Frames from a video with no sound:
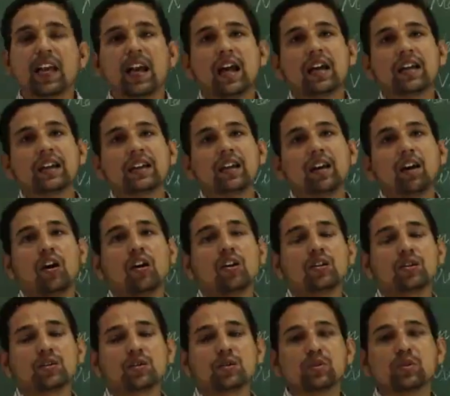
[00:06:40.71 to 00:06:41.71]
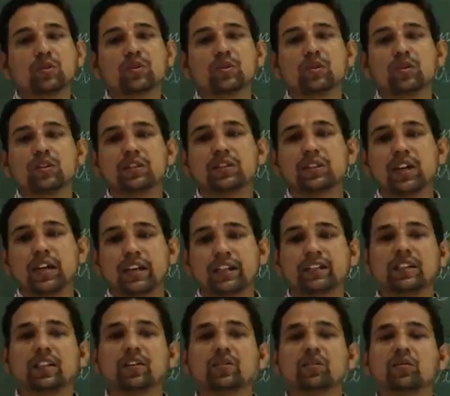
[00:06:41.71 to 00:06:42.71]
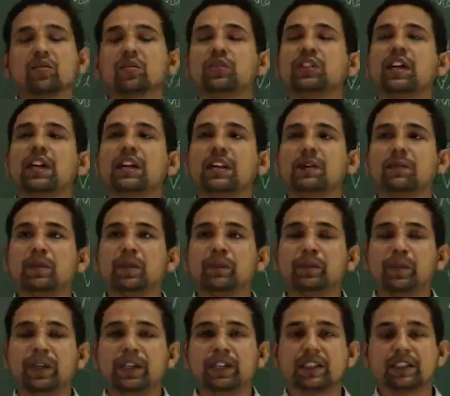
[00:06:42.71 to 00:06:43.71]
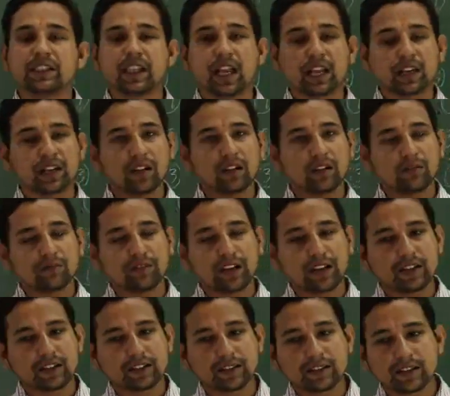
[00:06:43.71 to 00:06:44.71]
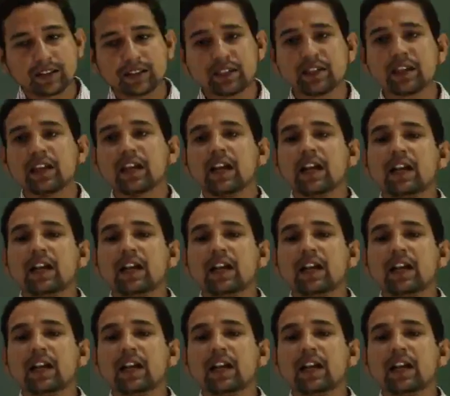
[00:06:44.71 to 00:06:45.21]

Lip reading: and it also study the growth and development cycle of viruses.